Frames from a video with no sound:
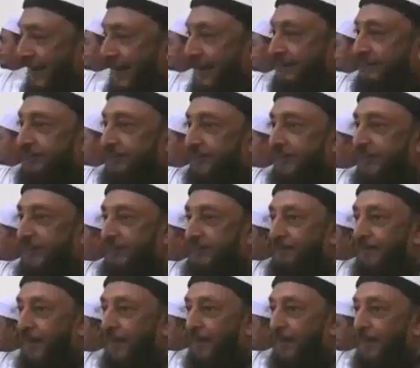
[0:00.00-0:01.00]

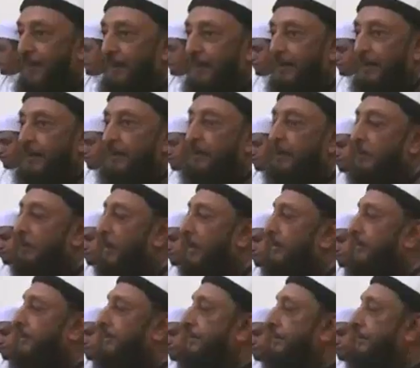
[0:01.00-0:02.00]
Answer, you
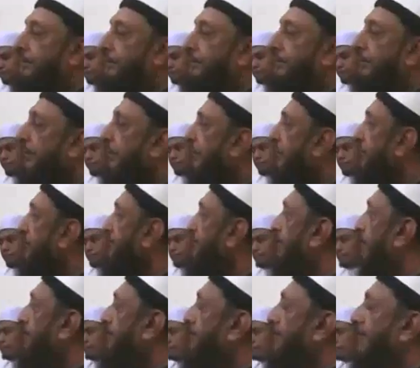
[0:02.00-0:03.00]
want to turn
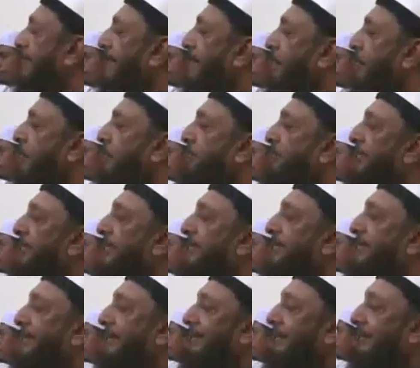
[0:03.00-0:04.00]
public
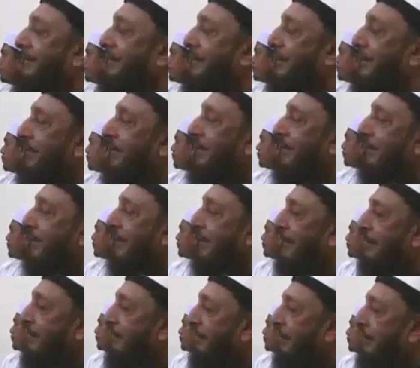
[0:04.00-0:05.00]
opinion
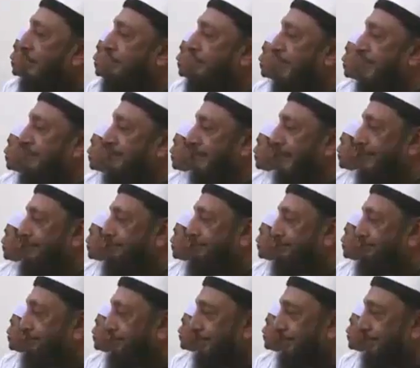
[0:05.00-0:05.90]
in your favor.